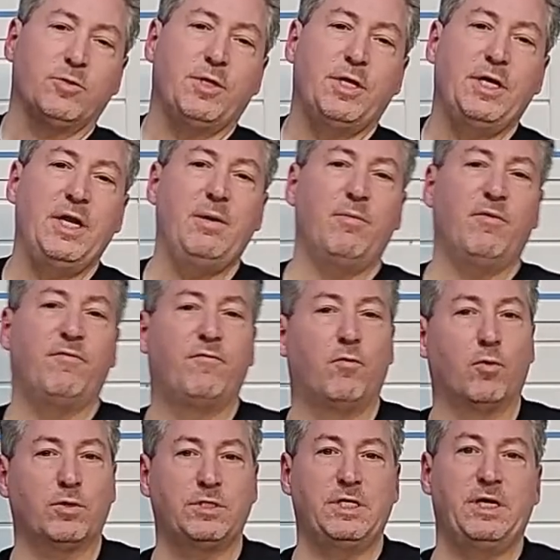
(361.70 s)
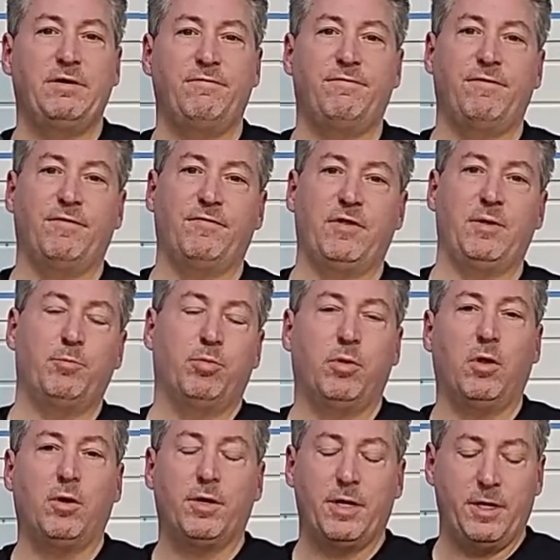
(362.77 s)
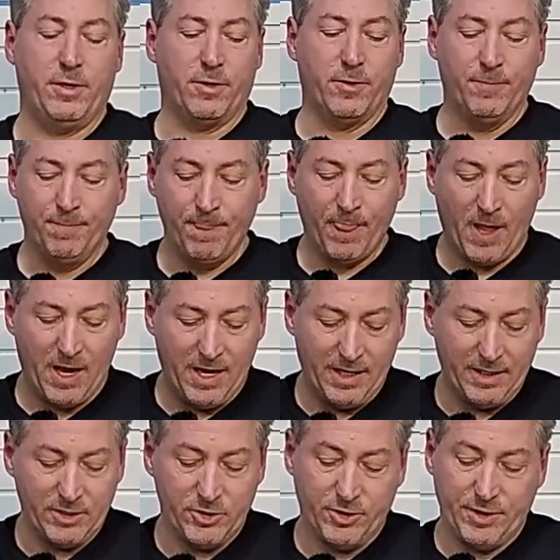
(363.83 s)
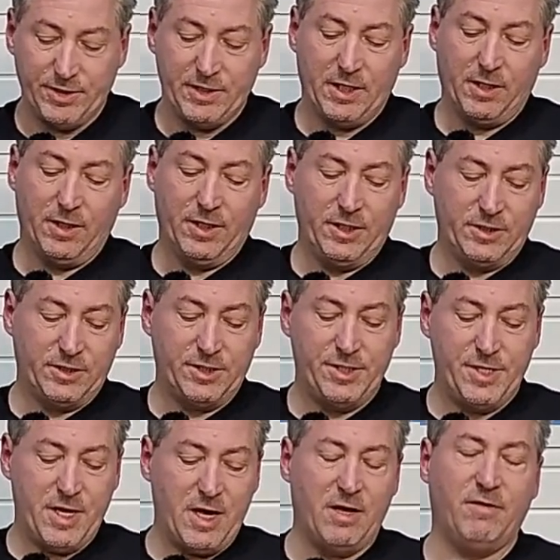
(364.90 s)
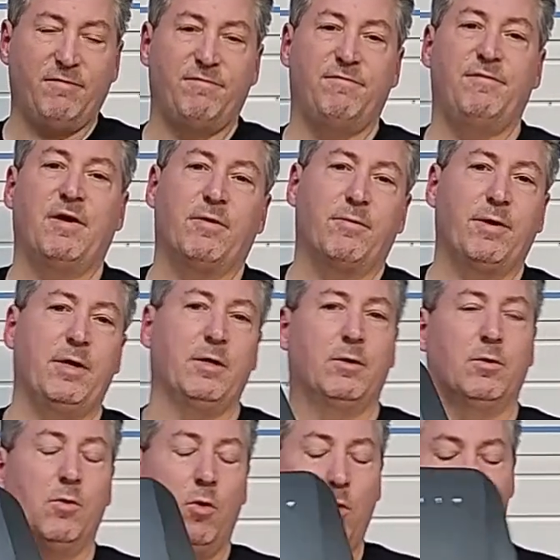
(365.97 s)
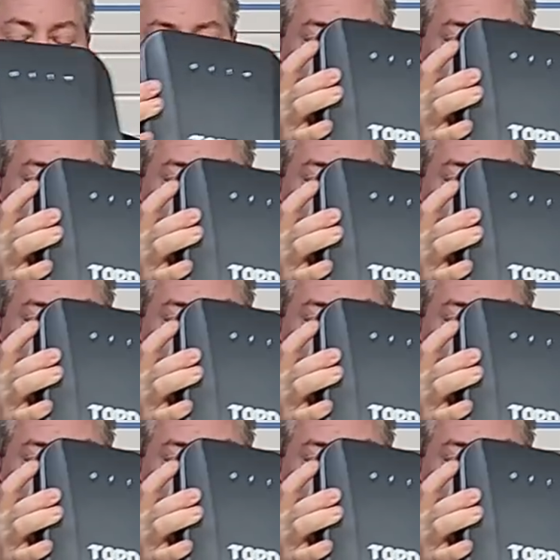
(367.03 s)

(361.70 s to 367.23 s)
with a NEMA 1450 plug here. And as you can tell, it's not a very long